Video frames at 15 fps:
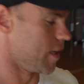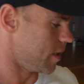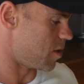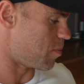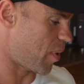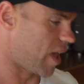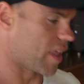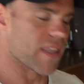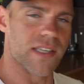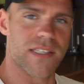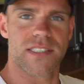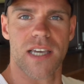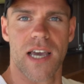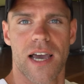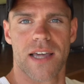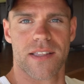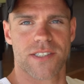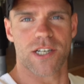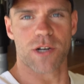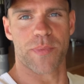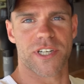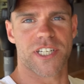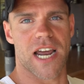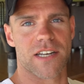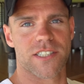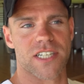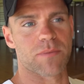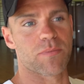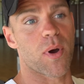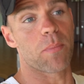the bit that's a little bit
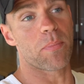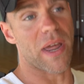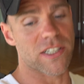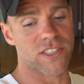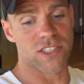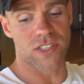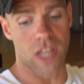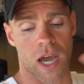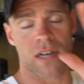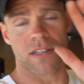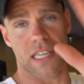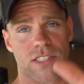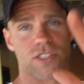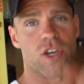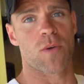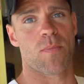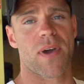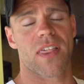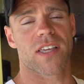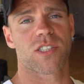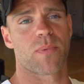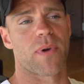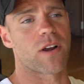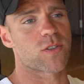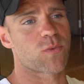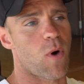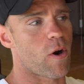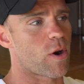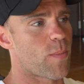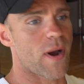challenging. But bench is done, that's the good bit, that's the bit I was
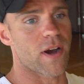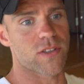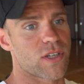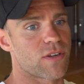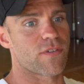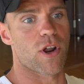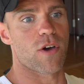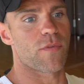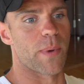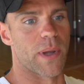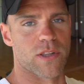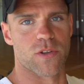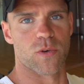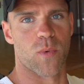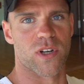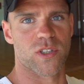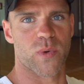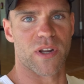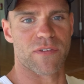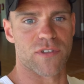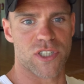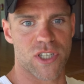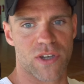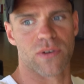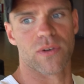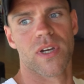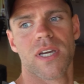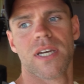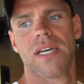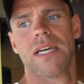worried about. I didn't even know if we'd be able to do 120 for 2,
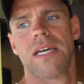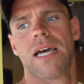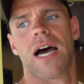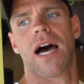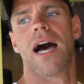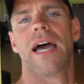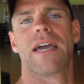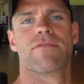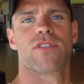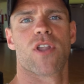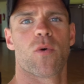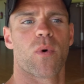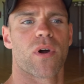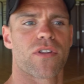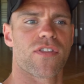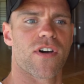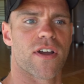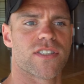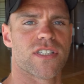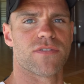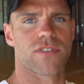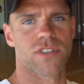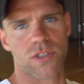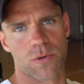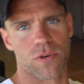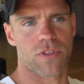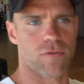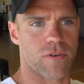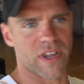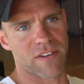even though 130 for 2 or
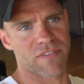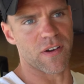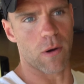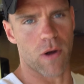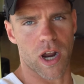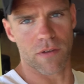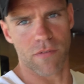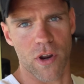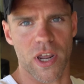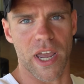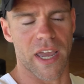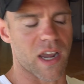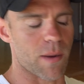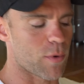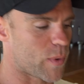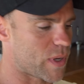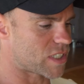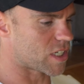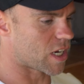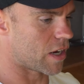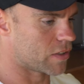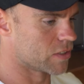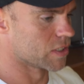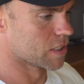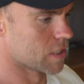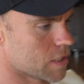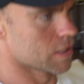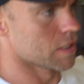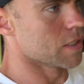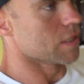3 felt kind of okay a couple of weeks ago.
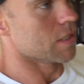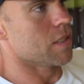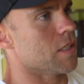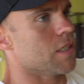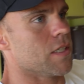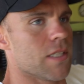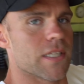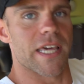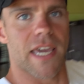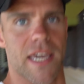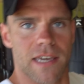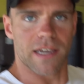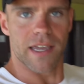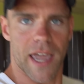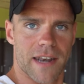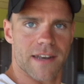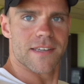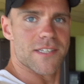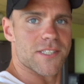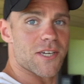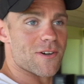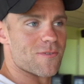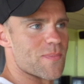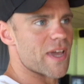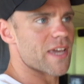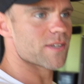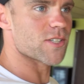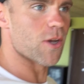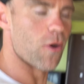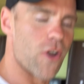The heat again has killed
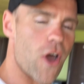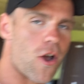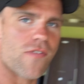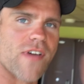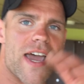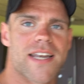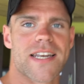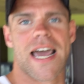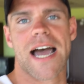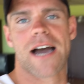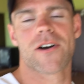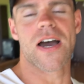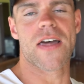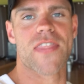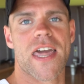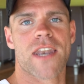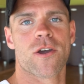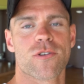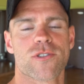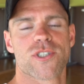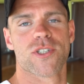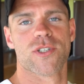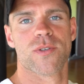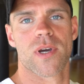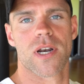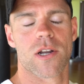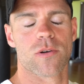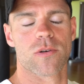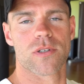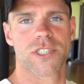me. So onto overhead now, and then onto a
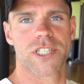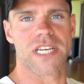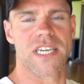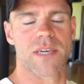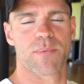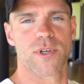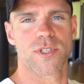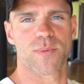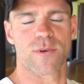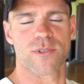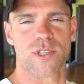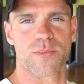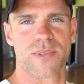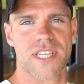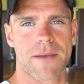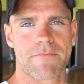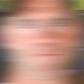little cheeky push-pull superset.